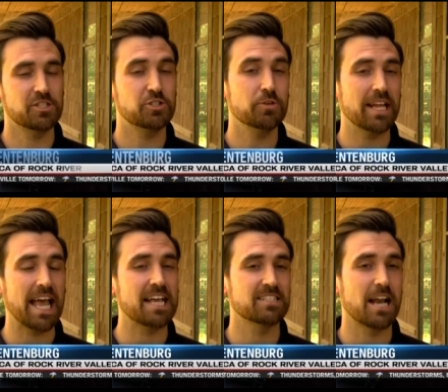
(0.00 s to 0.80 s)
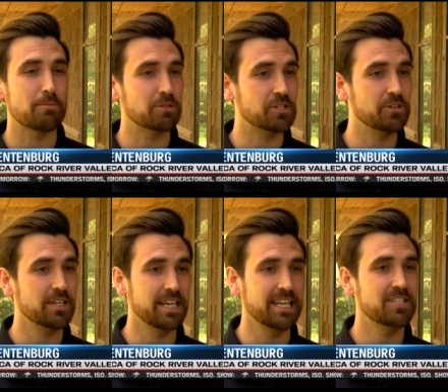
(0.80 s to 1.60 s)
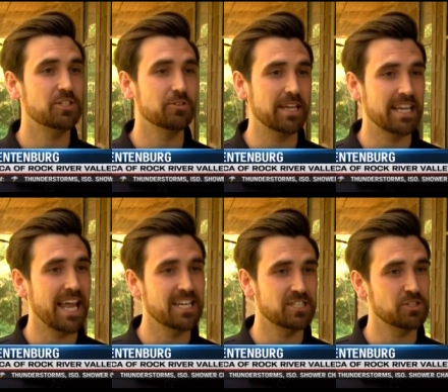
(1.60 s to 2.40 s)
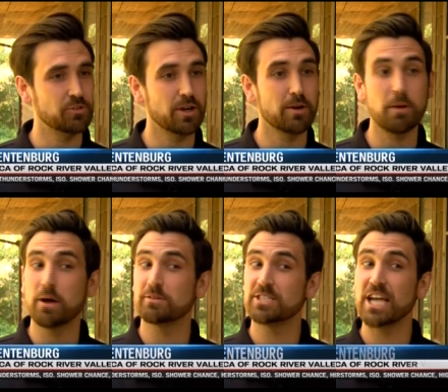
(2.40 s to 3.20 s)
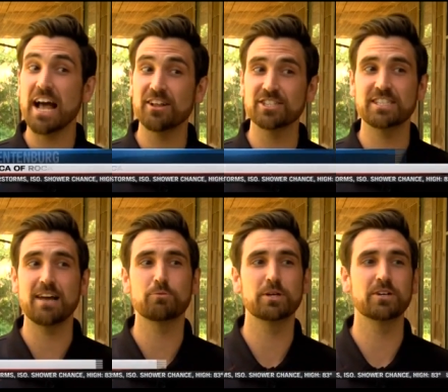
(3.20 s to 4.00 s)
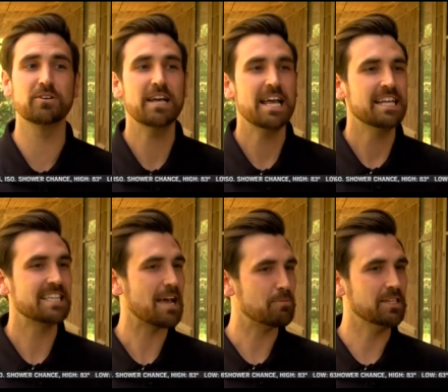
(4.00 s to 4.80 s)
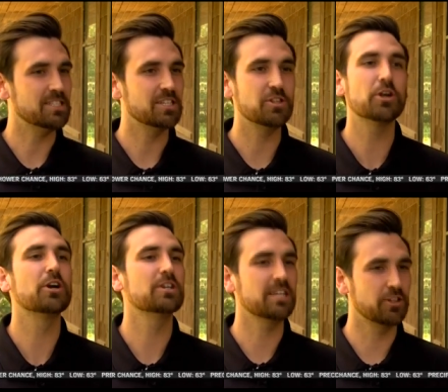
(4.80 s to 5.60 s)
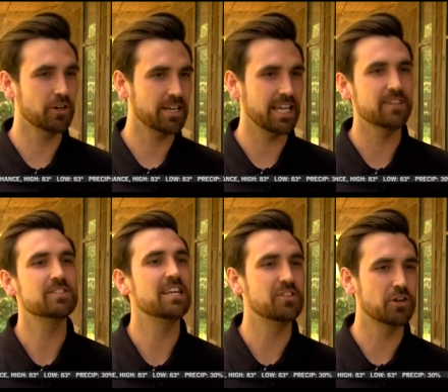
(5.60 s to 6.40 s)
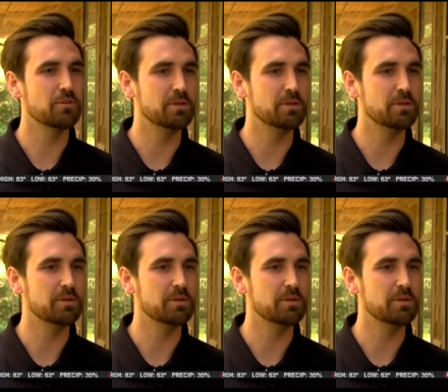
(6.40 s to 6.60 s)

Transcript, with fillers: a student has an opportunity to engage into a, a challenge that will tap into their, their gifts and their